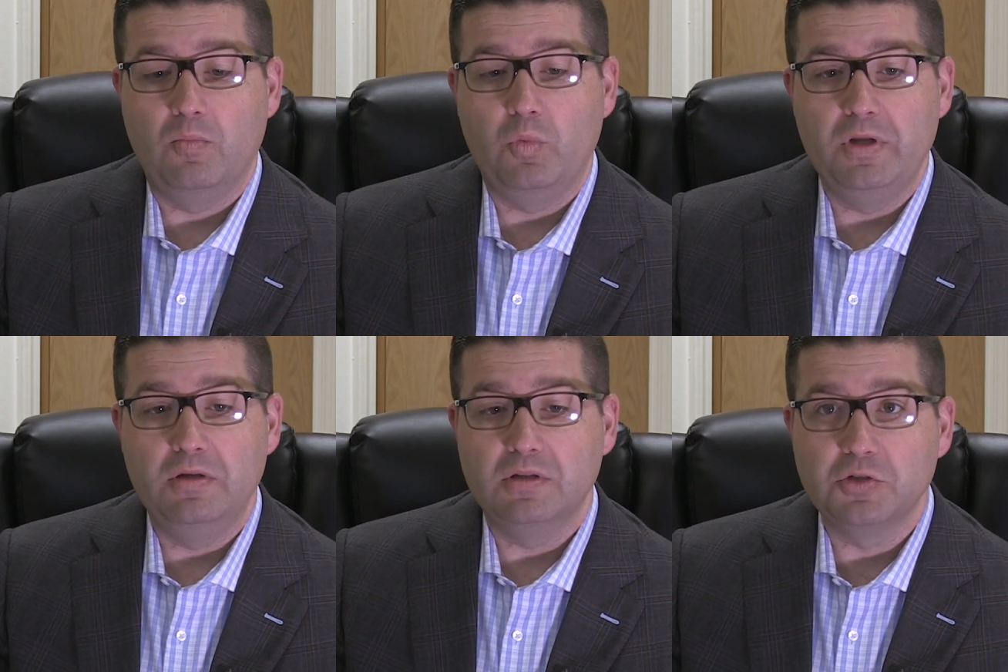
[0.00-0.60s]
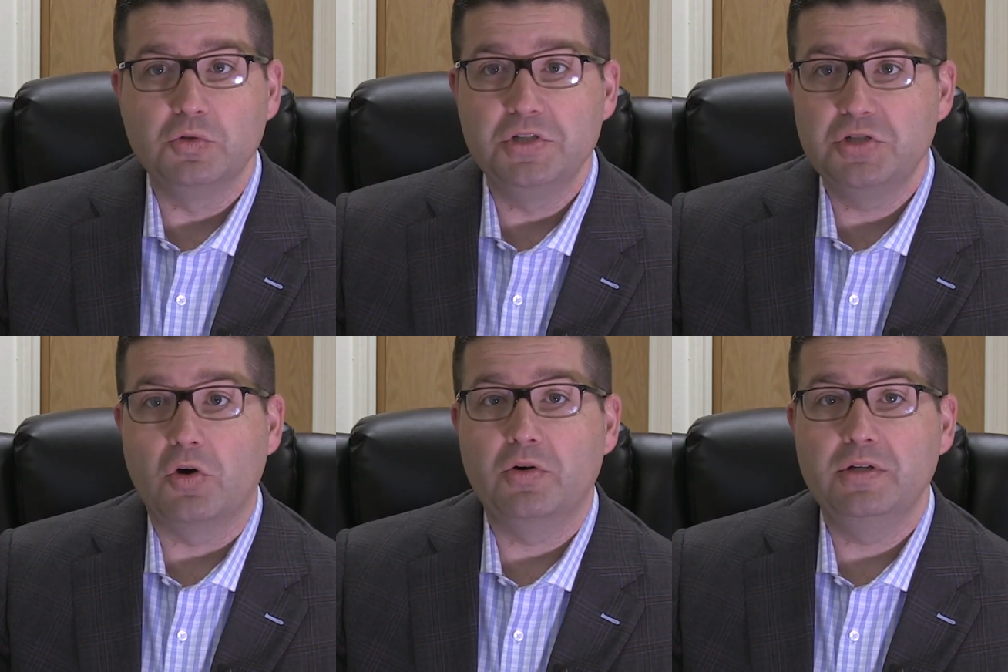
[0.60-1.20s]
We literally
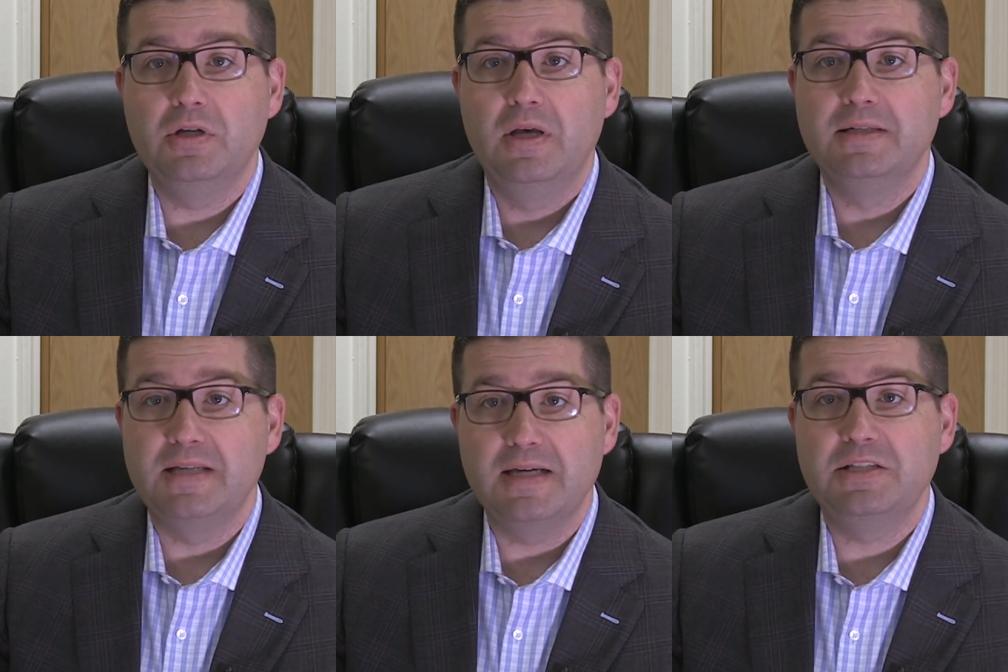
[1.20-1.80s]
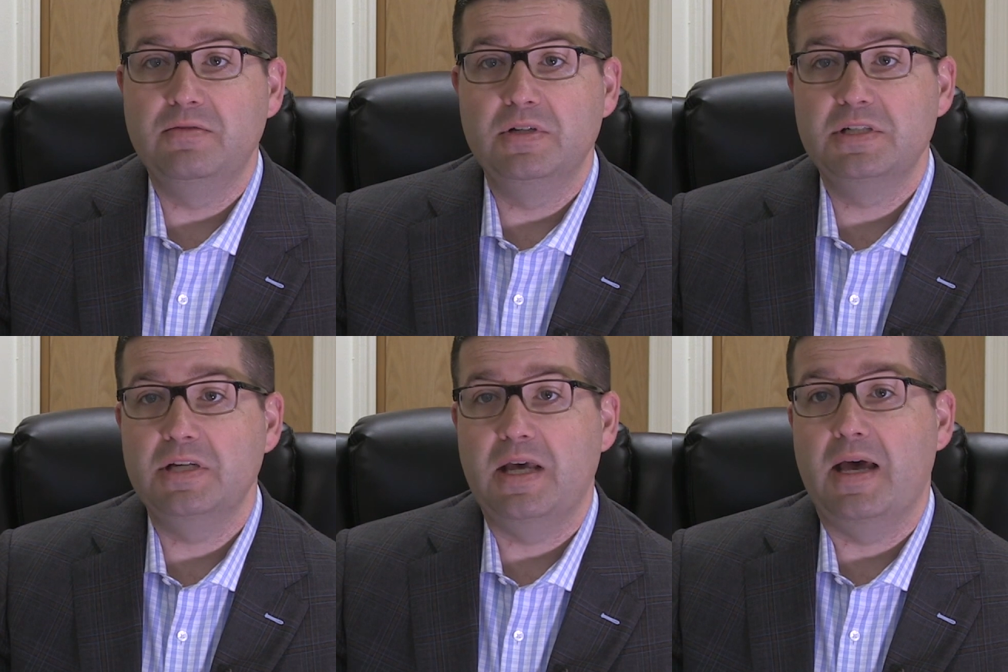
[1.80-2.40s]
started testing
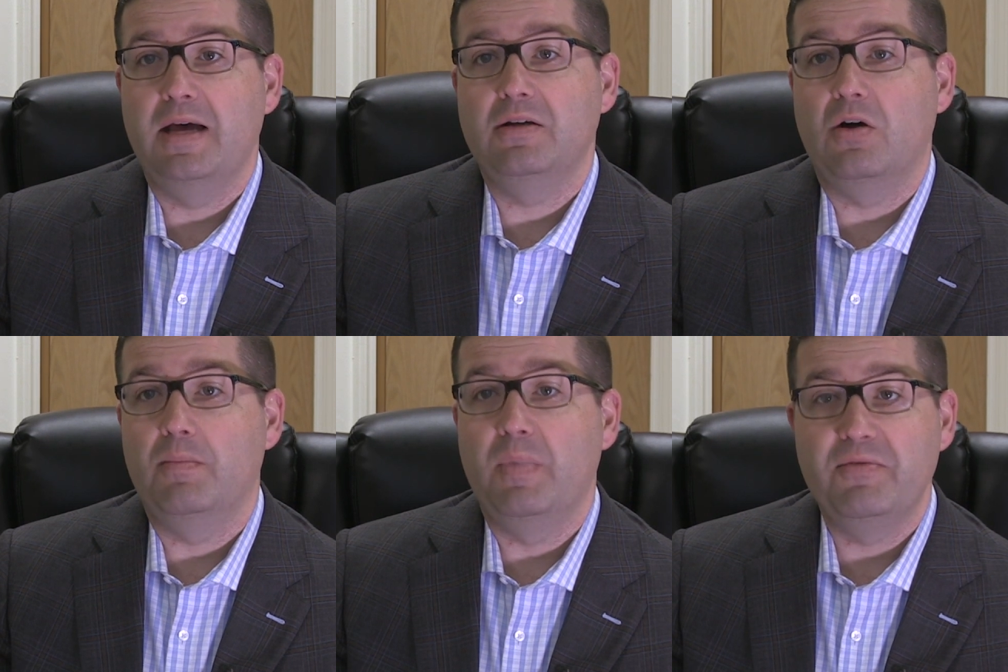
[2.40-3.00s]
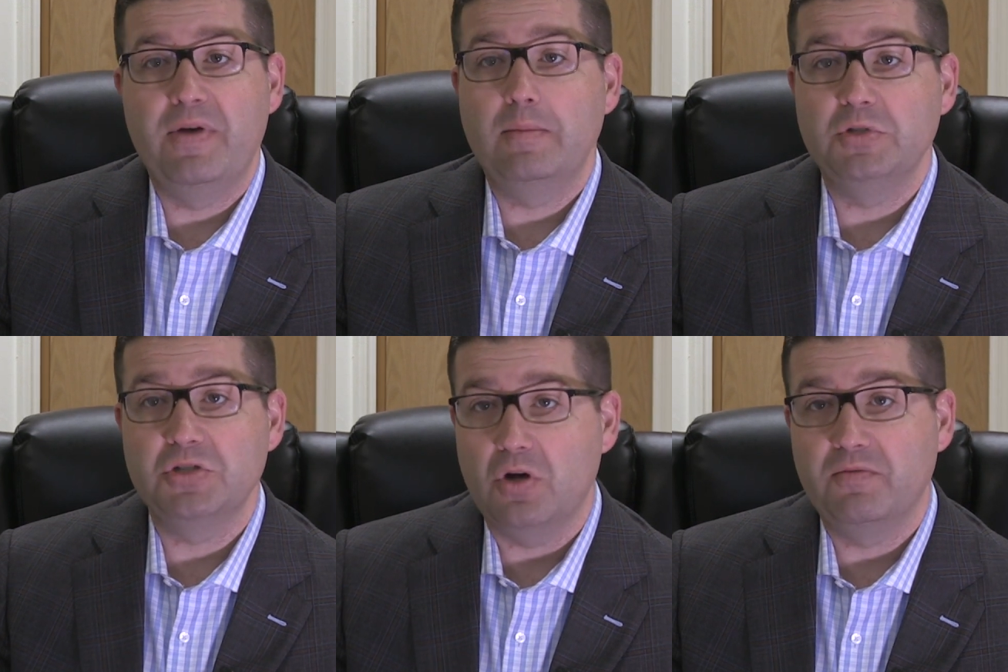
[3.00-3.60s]
this at my
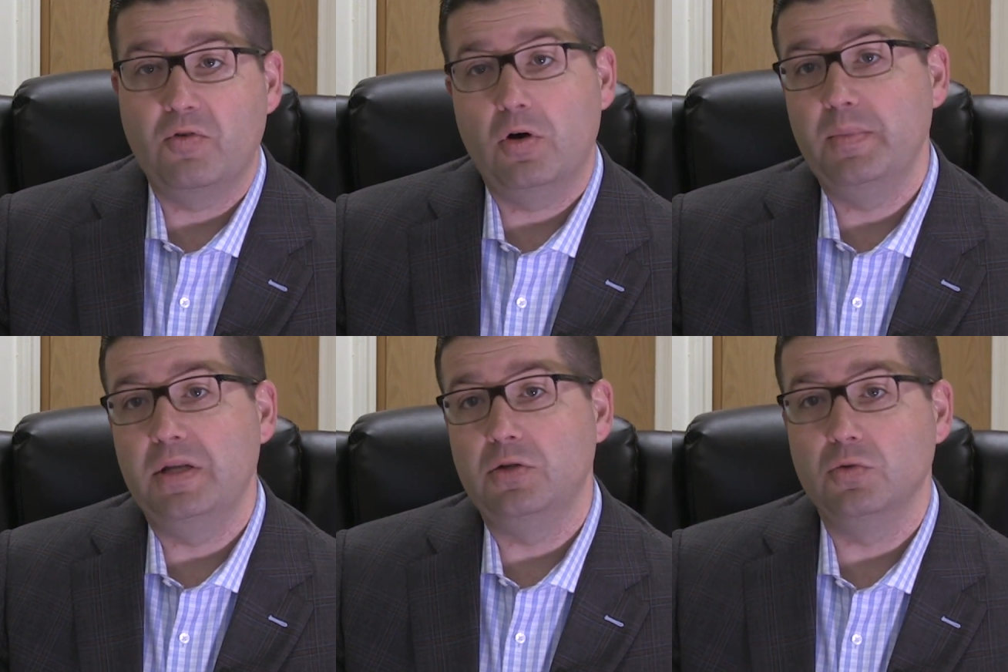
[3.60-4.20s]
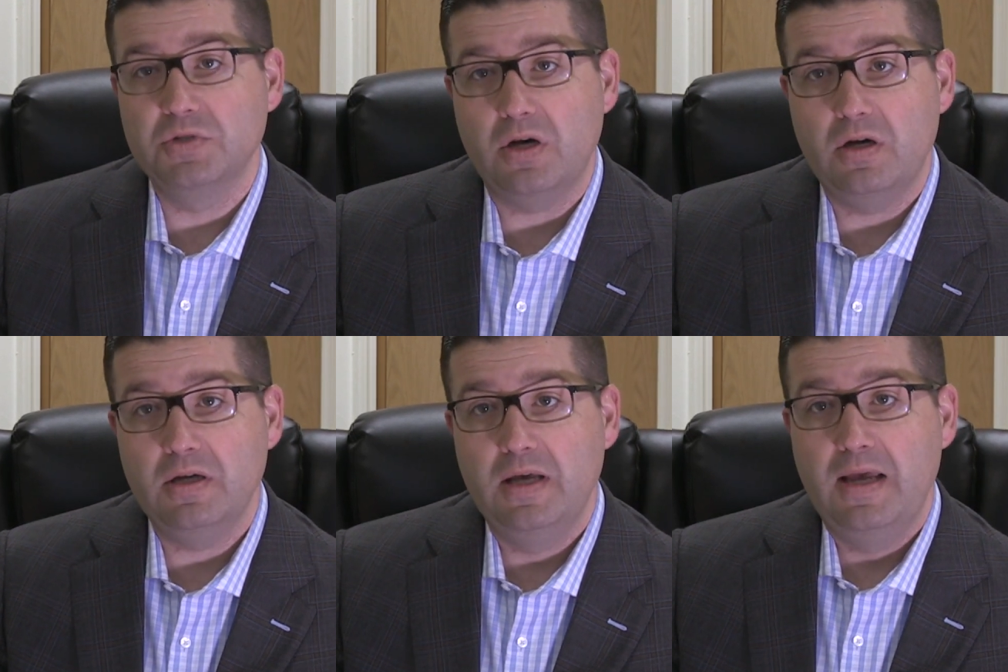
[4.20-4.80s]
family's sod farm in
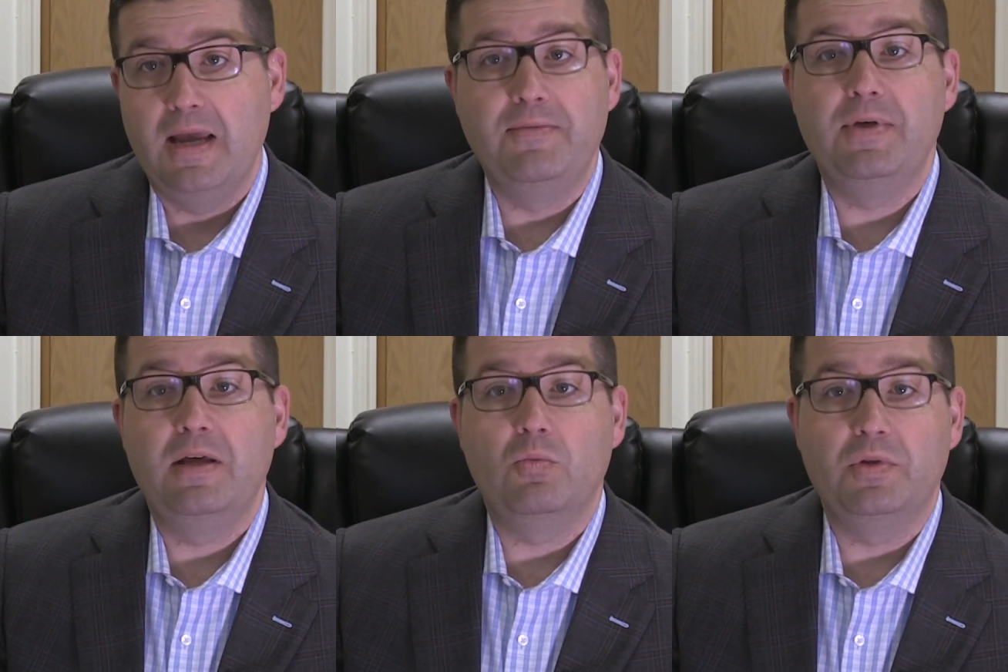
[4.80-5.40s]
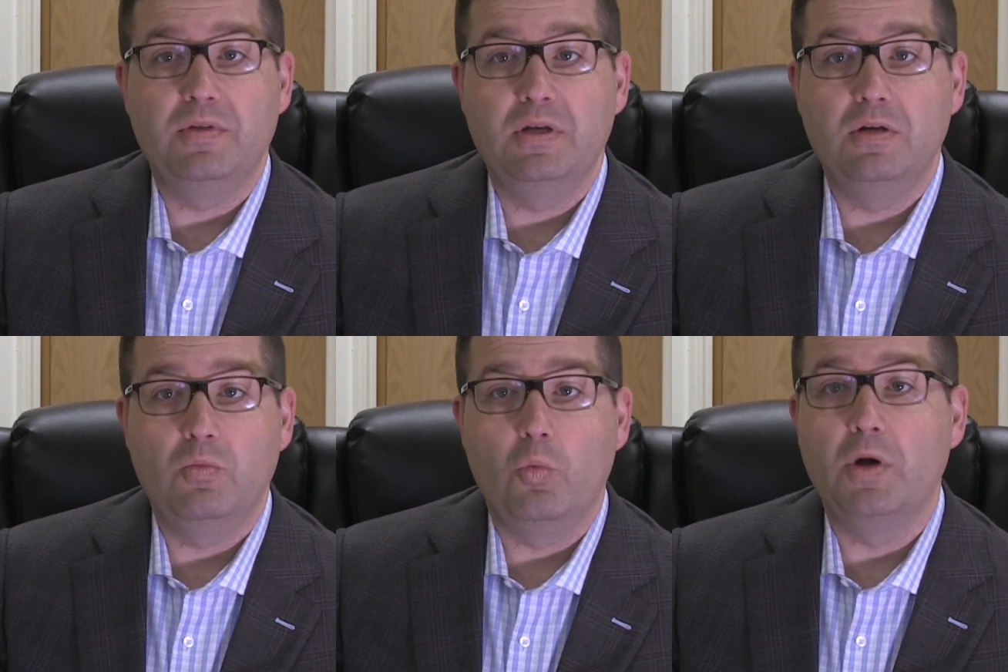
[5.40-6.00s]
Utah, and then
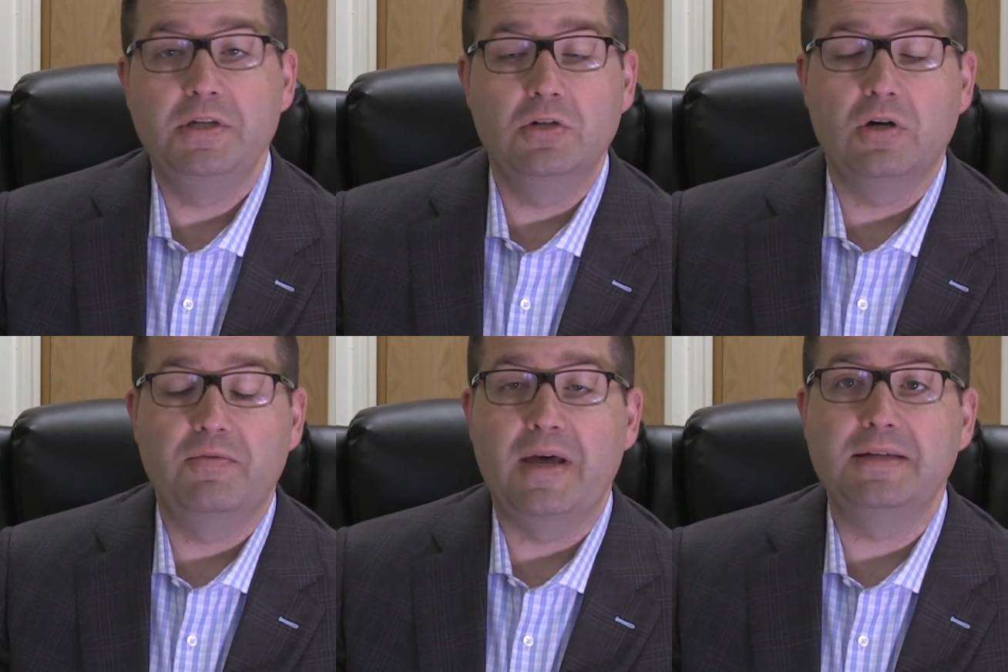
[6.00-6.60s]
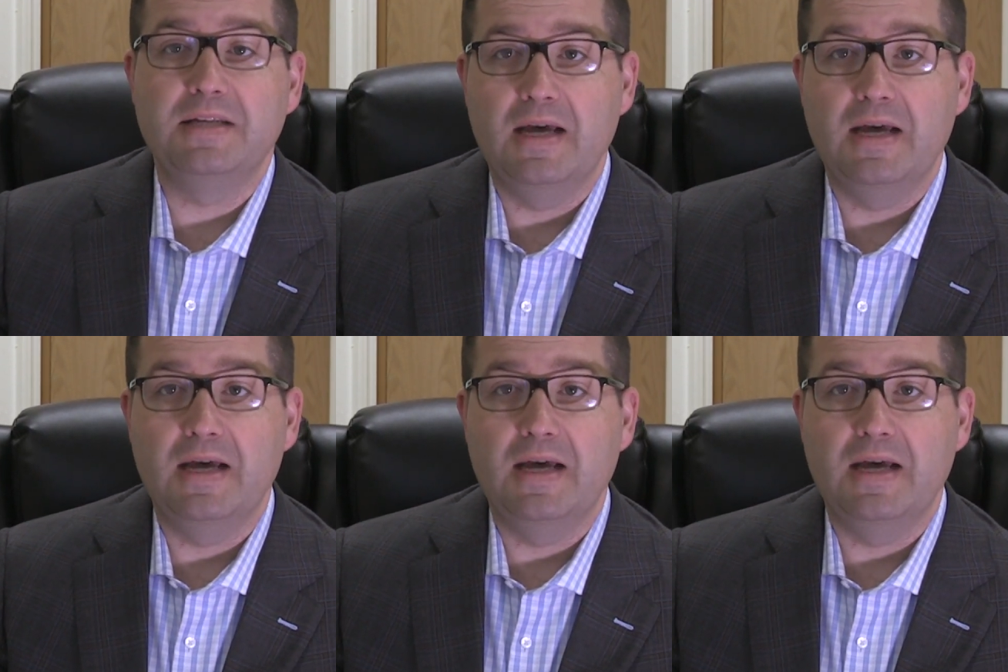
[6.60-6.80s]
within 1 year of that